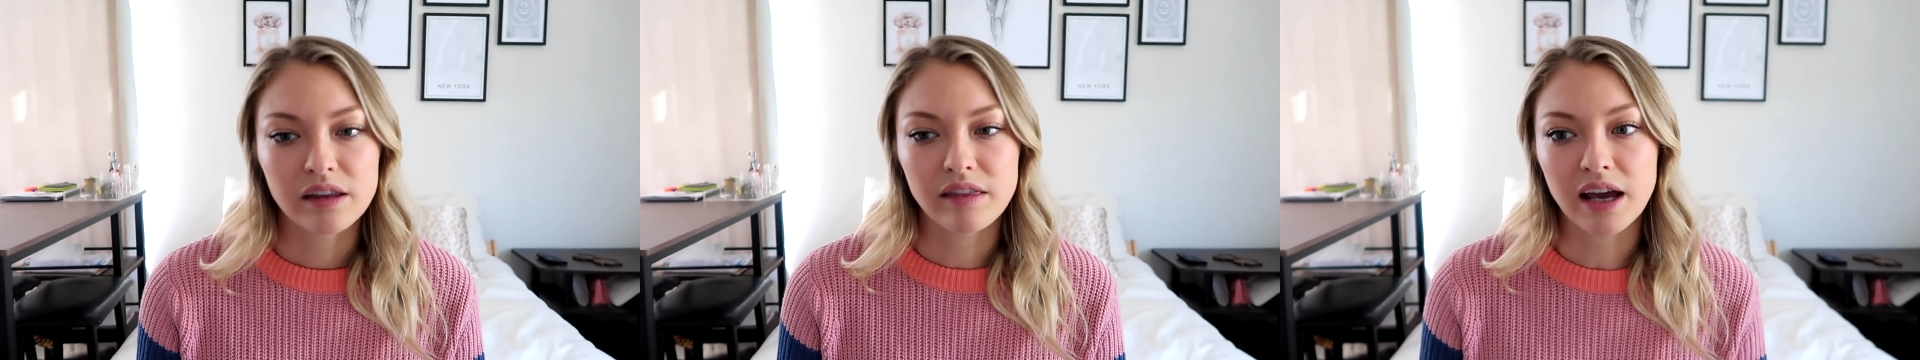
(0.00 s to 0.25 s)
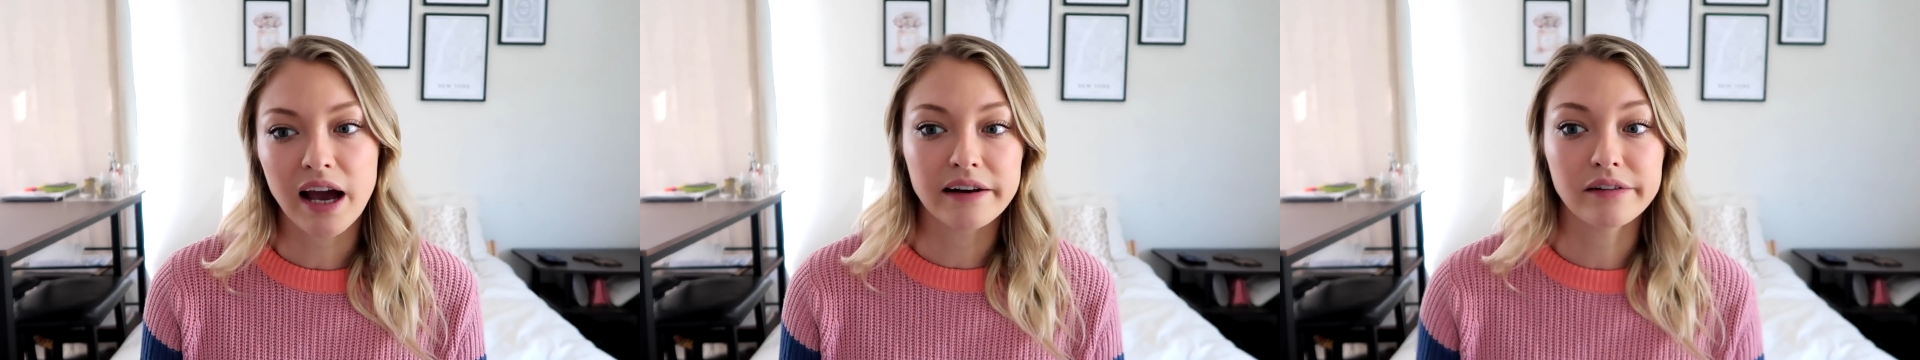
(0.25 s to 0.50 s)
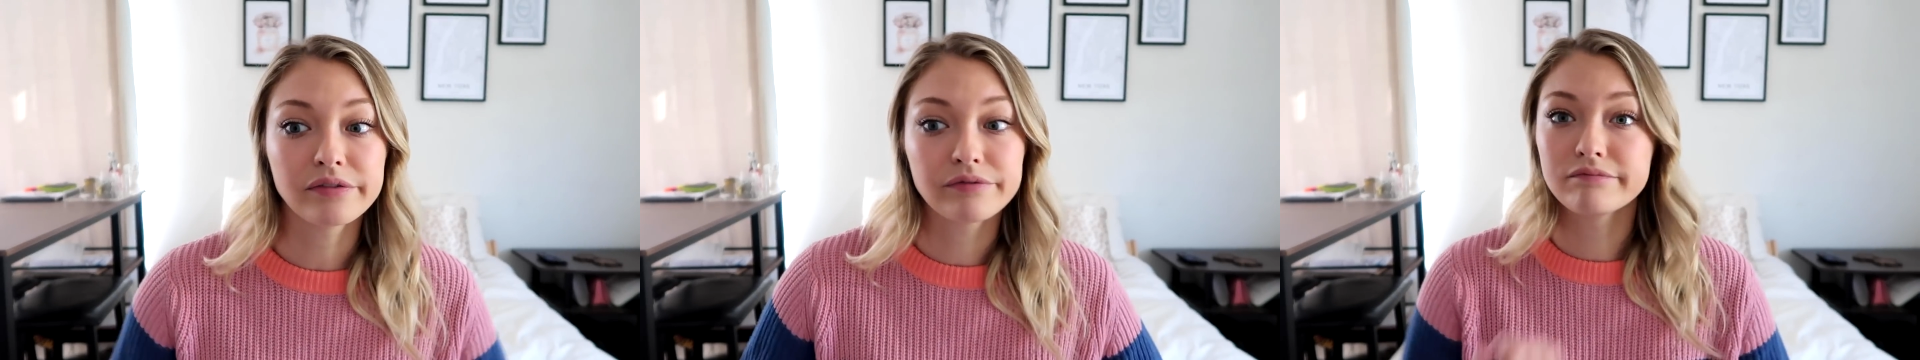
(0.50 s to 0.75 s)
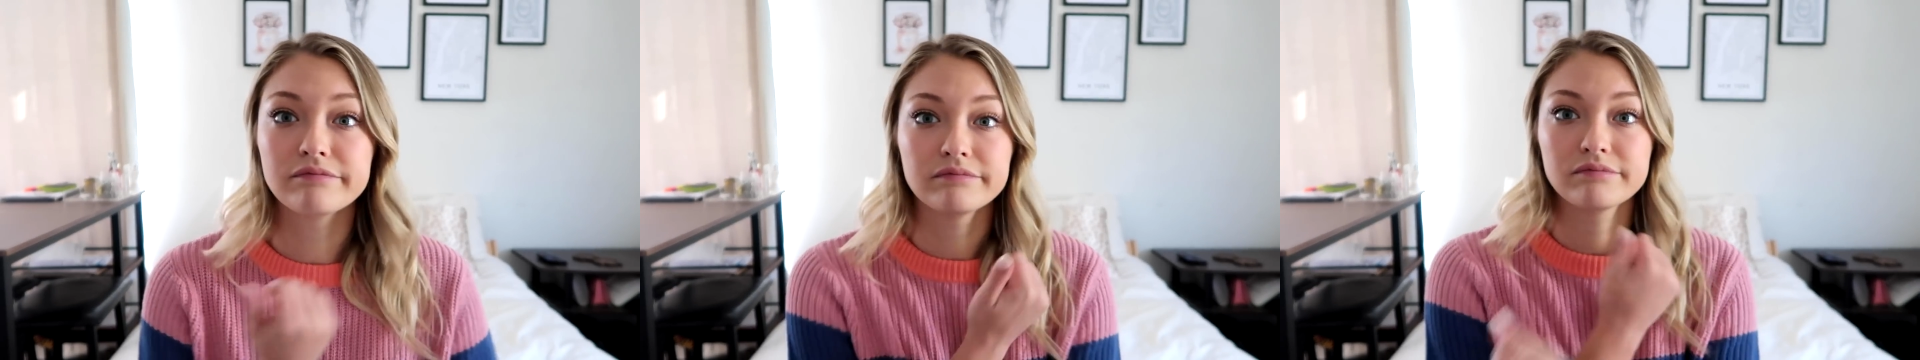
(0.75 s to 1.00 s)
they kind of
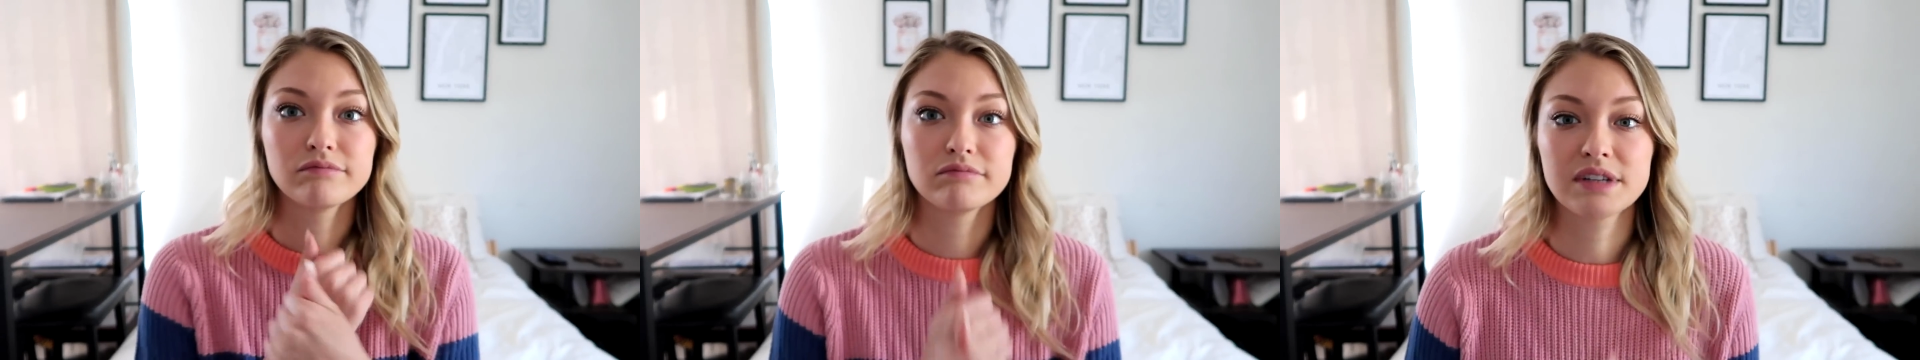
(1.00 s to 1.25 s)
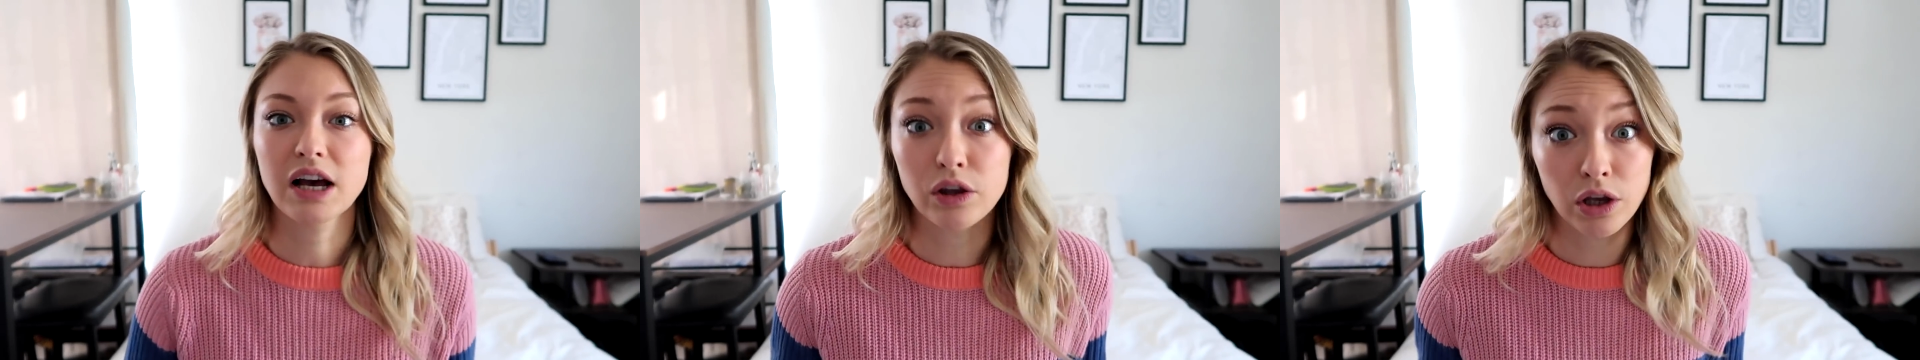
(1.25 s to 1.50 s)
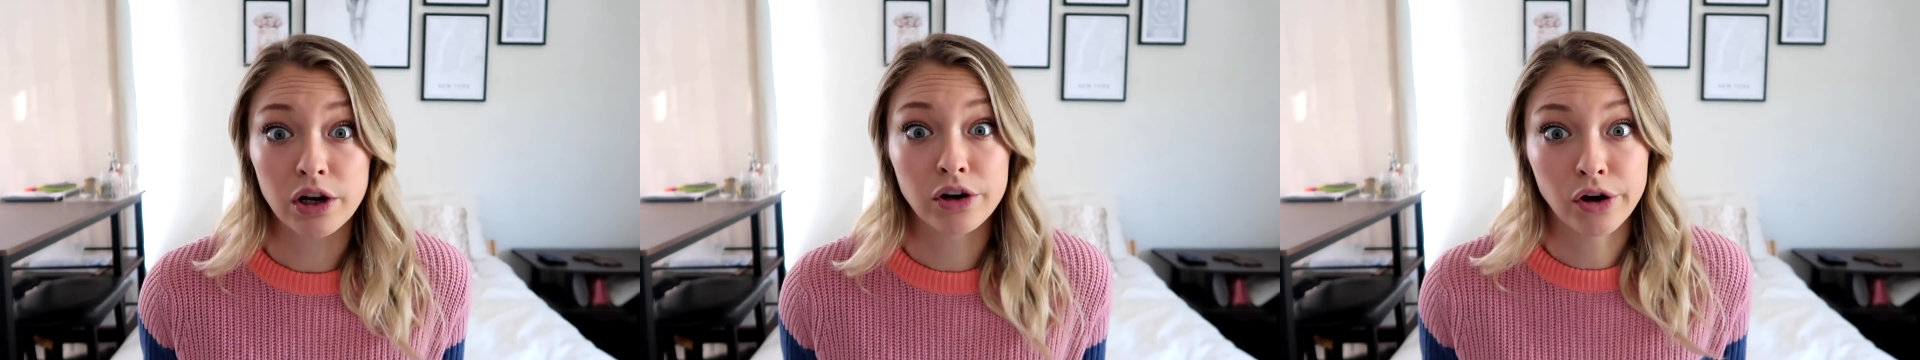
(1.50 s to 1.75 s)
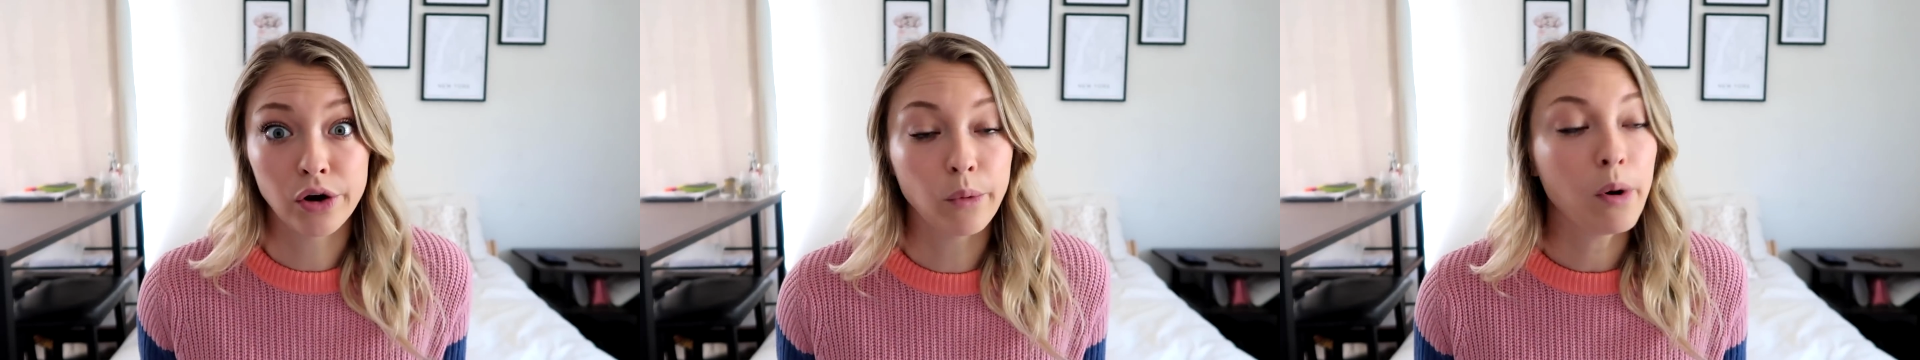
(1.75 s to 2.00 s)
tell you to
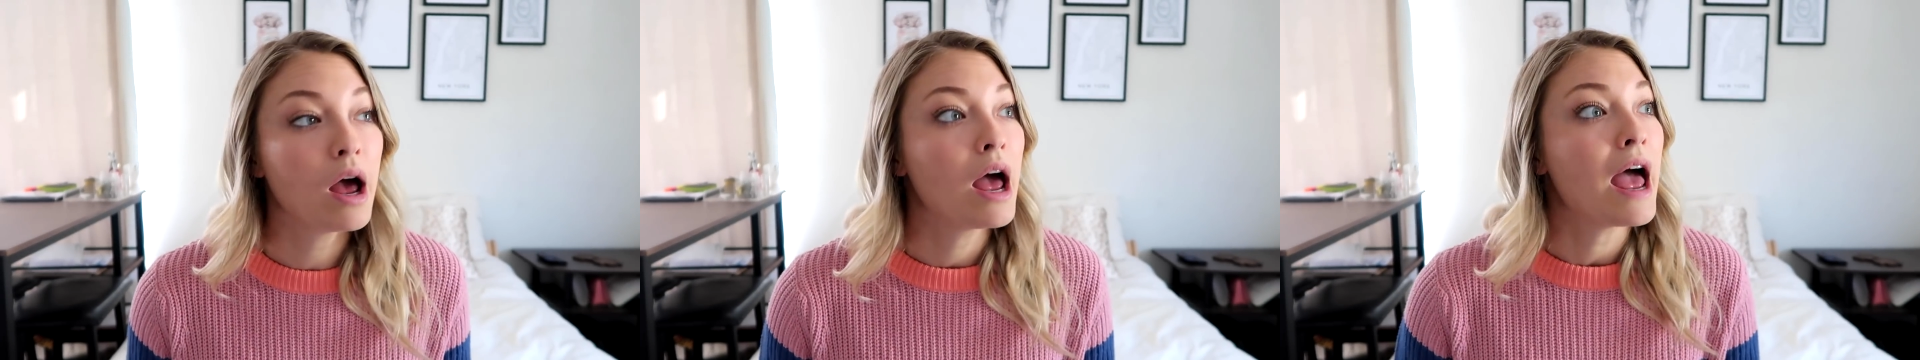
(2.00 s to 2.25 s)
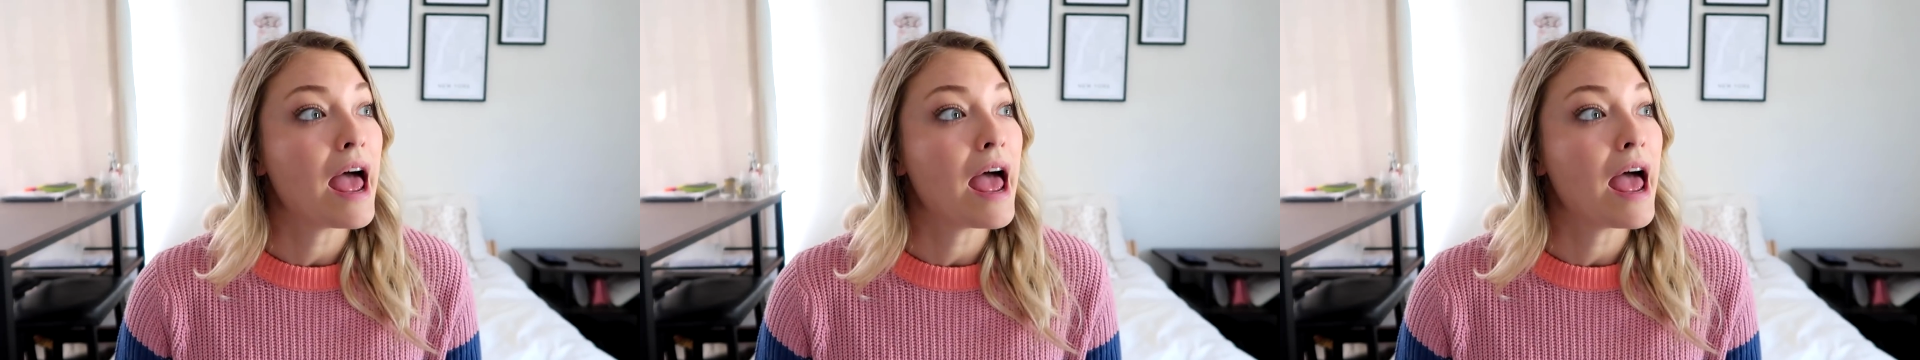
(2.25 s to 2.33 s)
do.